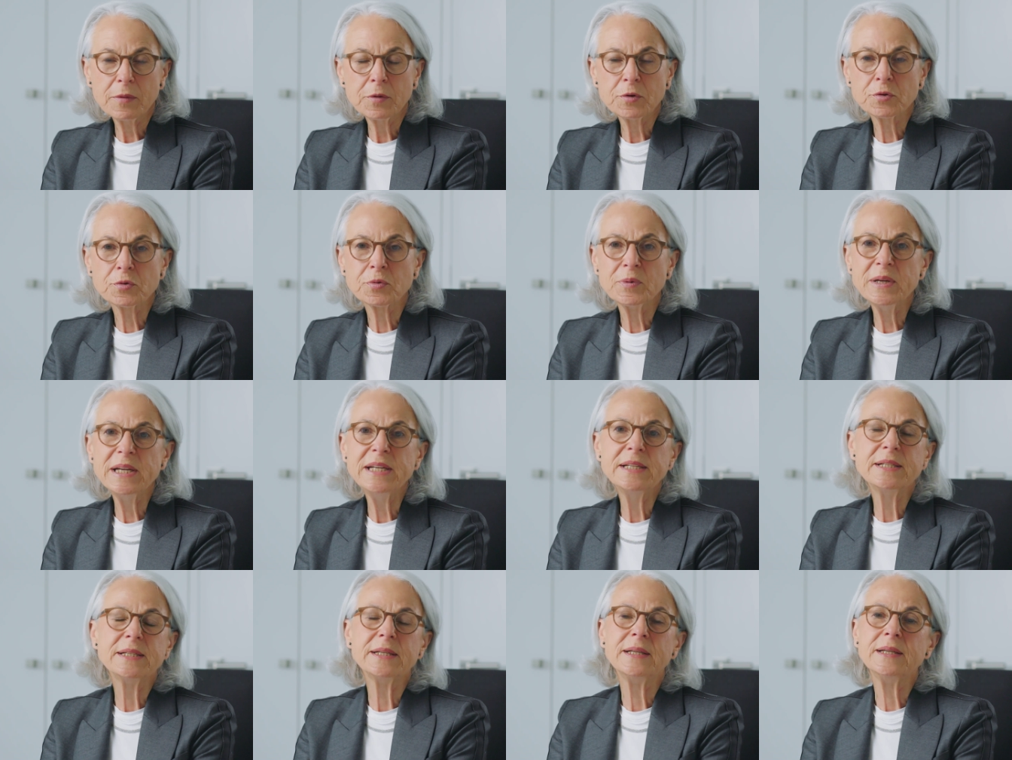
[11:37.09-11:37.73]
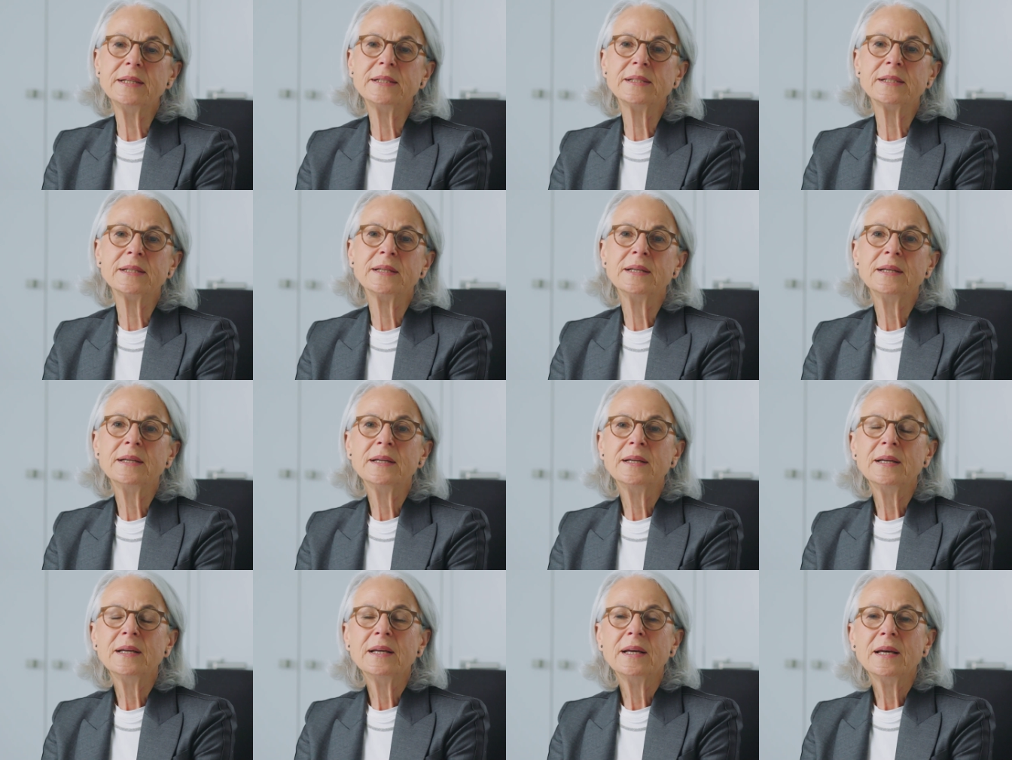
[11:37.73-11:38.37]
treat it
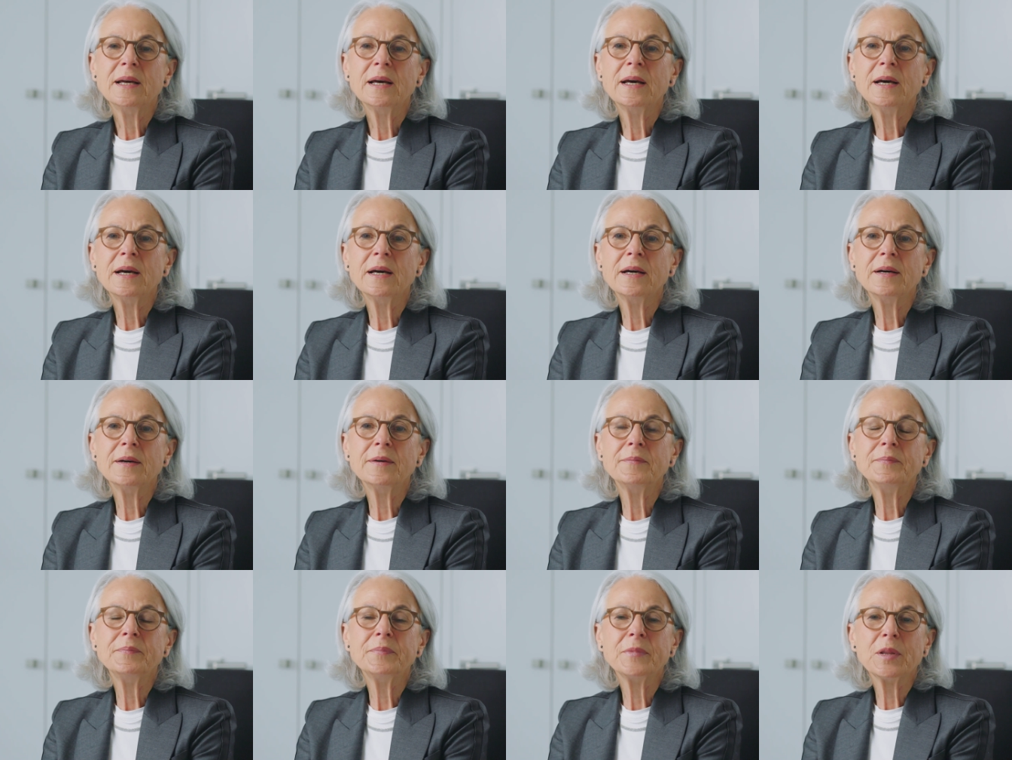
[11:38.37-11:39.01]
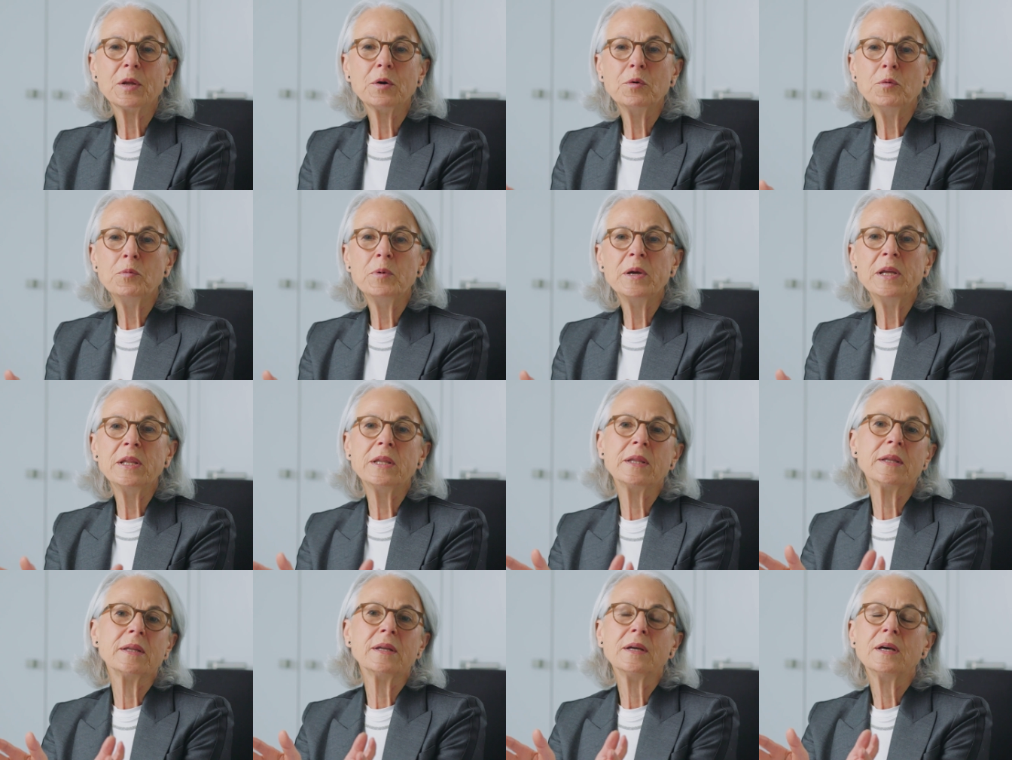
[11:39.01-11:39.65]
um,
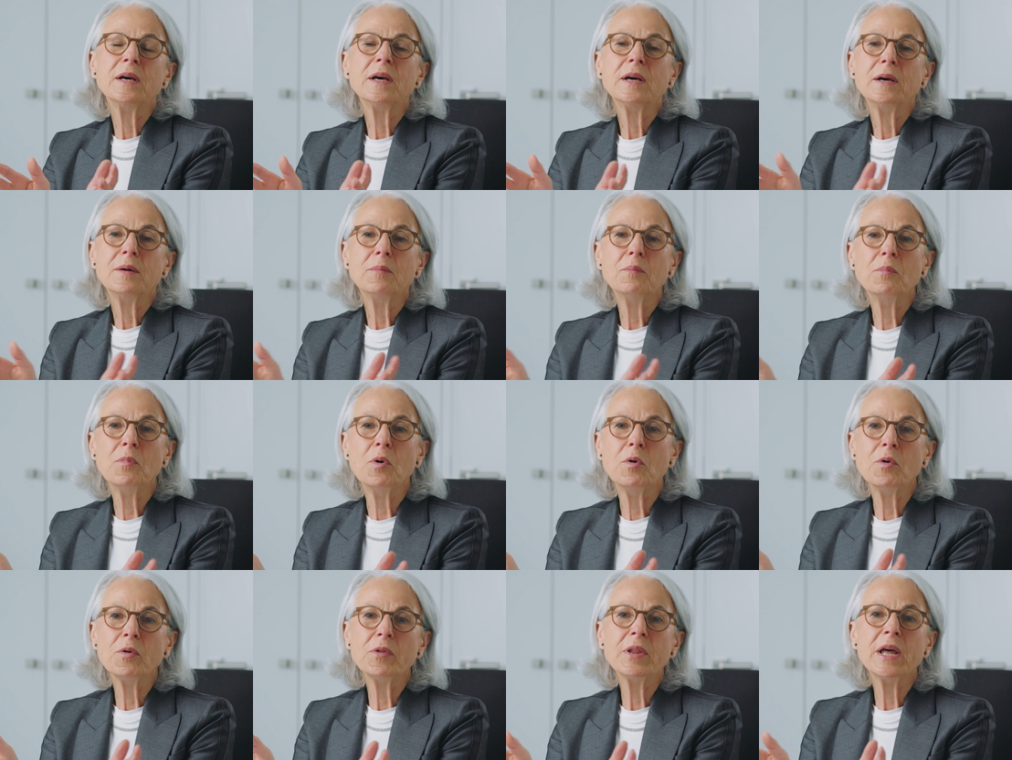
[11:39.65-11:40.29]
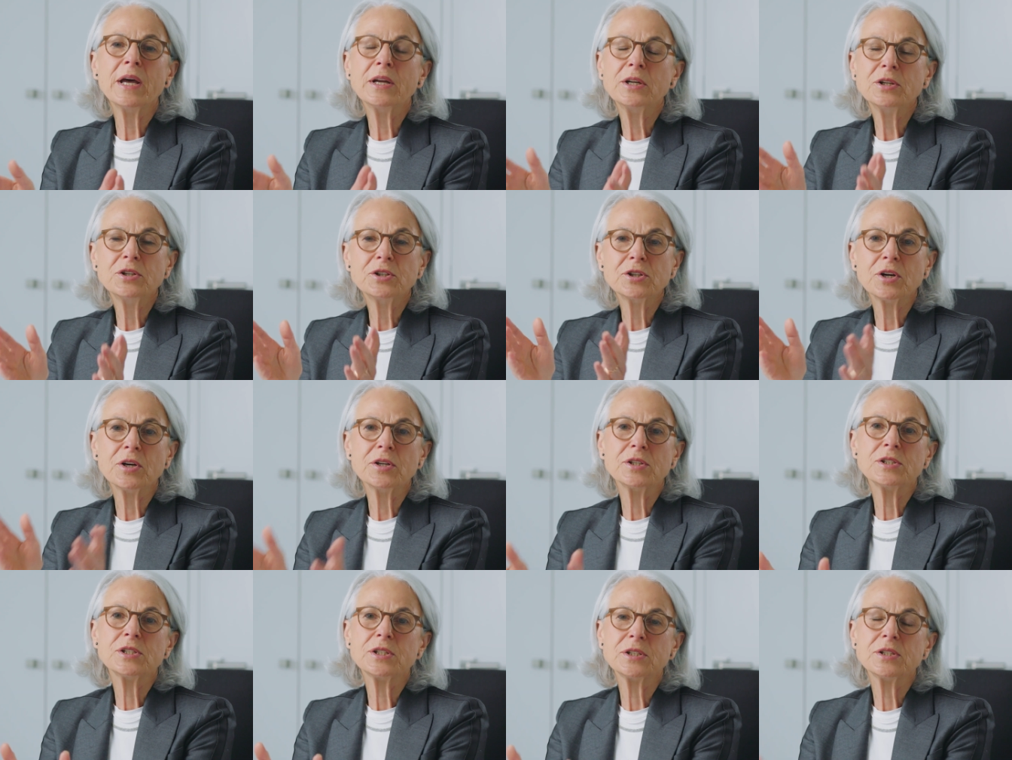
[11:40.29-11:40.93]
with more than
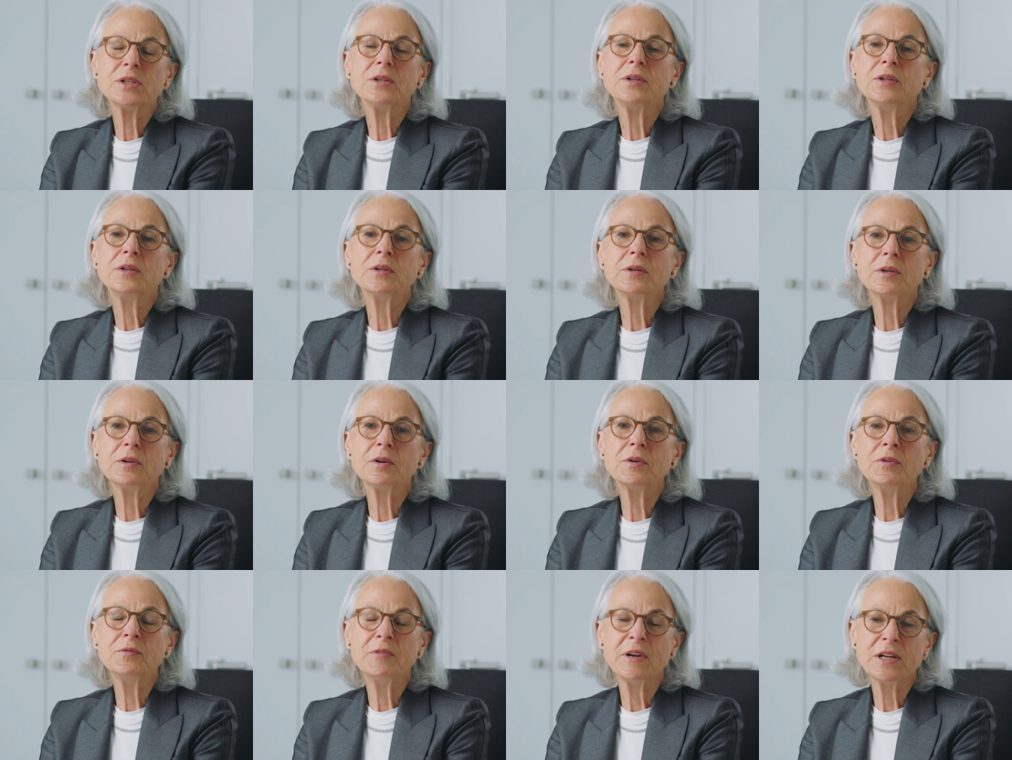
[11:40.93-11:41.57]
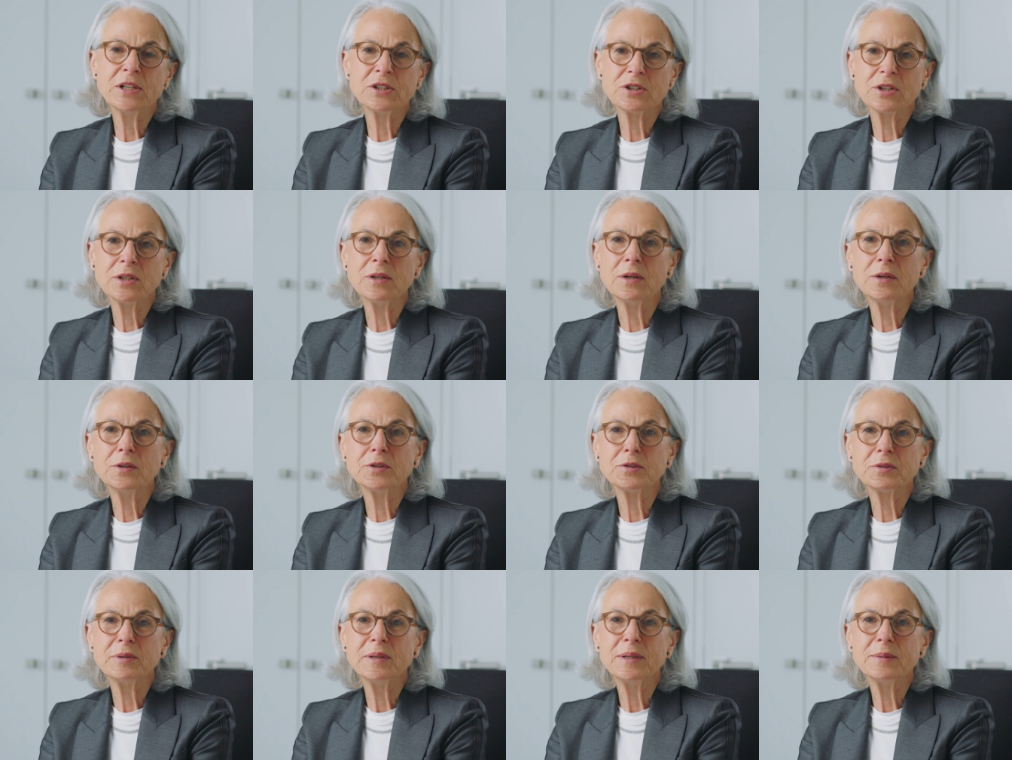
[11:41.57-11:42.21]
just the
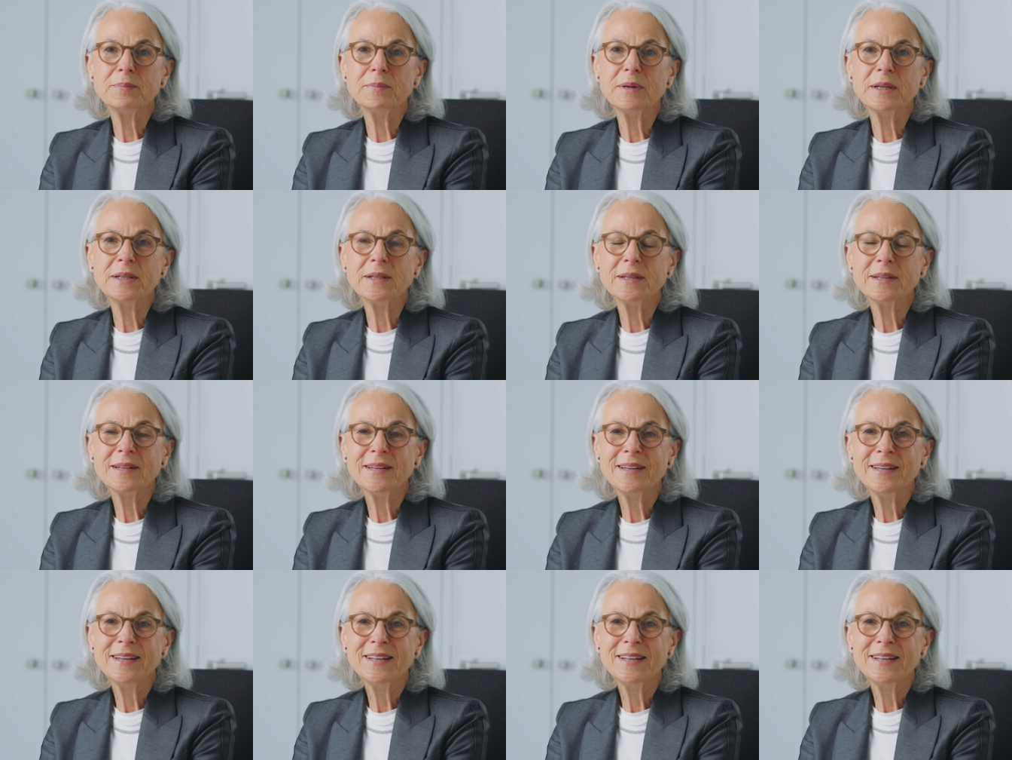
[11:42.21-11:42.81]
conventional treatment.